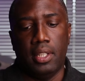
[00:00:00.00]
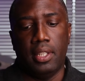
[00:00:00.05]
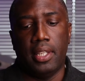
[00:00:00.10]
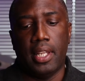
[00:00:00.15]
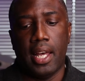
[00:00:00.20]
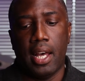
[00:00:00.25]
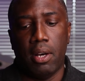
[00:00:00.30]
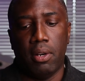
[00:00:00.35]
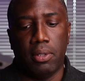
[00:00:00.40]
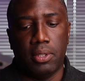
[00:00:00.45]

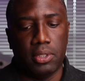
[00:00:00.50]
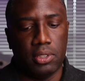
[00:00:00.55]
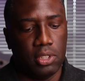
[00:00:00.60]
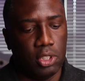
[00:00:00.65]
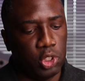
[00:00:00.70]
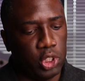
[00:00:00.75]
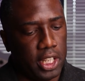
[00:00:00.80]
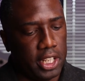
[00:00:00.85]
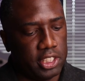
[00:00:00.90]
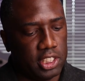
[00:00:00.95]
Now,
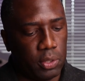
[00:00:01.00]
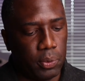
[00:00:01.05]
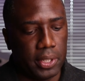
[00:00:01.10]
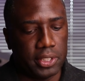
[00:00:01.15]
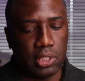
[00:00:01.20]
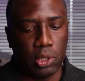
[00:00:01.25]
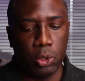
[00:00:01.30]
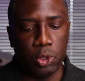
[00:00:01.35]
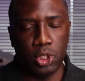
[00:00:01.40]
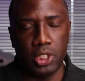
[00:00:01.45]
to change the
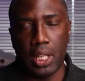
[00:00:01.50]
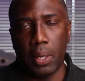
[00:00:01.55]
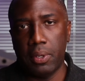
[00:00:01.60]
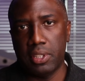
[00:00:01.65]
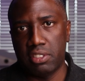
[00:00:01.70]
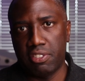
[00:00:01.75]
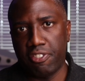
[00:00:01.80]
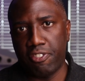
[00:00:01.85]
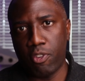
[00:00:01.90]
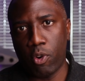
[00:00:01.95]
resolution, that
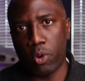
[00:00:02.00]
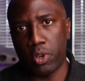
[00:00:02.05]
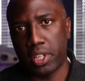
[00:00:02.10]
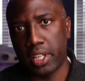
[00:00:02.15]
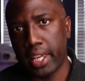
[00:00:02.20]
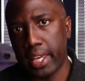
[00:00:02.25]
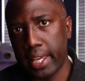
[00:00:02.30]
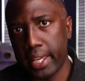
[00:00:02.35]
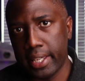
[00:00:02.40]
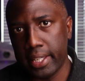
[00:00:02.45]
was
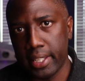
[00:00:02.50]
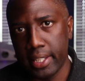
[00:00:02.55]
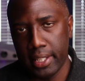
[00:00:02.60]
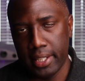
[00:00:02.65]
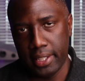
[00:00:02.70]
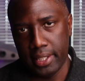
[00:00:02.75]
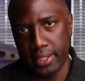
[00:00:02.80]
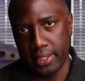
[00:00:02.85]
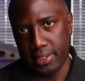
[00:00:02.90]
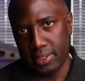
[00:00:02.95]
4K
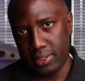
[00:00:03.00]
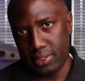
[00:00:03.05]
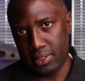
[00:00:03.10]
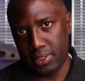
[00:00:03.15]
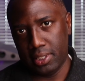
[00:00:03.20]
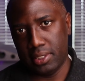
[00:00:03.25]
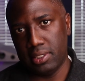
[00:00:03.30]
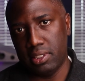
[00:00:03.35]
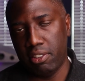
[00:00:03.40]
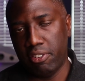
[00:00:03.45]

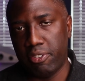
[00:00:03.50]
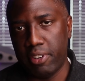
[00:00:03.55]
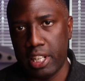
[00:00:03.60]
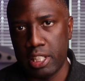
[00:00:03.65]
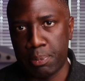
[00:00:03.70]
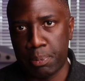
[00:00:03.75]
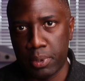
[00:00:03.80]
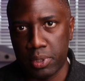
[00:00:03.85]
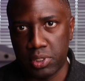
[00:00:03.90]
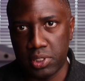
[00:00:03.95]
60
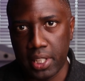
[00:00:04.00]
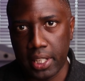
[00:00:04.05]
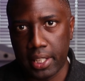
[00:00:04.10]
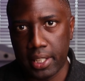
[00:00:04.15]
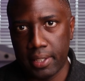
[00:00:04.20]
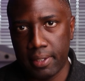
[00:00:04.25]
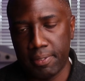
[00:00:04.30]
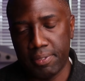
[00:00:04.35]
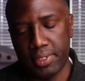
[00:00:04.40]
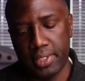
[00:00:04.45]
frames per
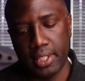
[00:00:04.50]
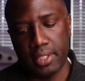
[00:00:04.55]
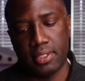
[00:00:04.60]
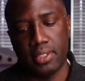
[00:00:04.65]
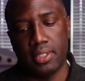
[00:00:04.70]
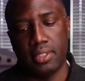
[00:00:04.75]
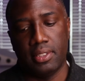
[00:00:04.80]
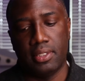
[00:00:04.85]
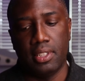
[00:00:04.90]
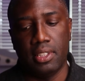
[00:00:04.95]
second.
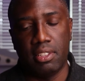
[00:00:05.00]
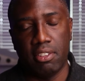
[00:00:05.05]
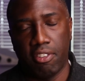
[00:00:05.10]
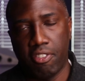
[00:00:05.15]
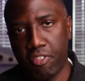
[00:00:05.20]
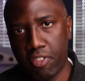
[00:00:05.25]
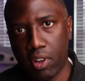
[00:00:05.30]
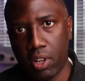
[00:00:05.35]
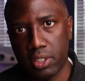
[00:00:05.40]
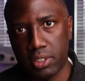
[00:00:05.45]
This is the
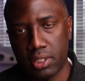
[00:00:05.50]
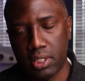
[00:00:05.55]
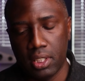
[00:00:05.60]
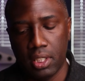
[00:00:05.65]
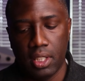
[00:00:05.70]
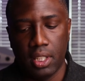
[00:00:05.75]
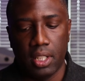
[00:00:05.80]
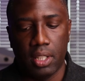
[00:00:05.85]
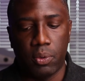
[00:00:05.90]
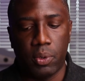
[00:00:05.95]
default
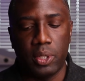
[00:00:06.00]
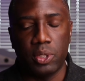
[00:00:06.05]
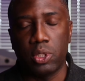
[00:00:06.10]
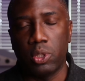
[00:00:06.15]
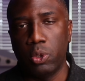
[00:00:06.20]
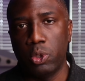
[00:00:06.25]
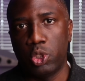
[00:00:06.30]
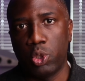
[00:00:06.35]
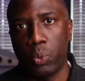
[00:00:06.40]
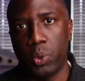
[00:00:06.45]

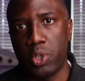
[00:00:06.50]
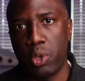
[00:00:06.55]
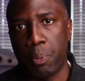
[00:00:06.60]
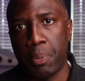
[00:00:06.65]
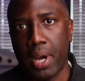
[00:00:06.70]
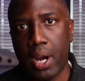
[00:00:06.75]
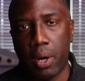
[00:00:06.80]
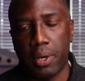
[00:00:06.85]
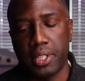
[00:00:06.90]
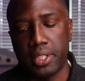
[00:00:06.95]
resolution when you
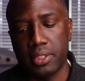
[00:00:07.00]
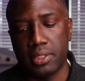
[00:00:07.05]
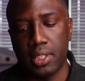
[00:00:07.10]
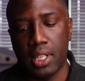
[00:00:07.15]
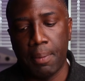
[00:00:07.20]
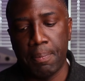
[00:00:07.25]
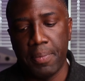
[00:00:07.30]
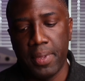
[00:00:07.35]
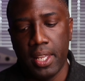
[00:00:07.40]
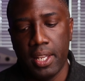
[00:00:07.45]
power this
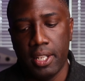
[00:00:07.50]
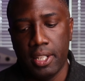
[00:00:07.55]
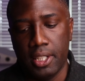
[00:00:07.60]
up.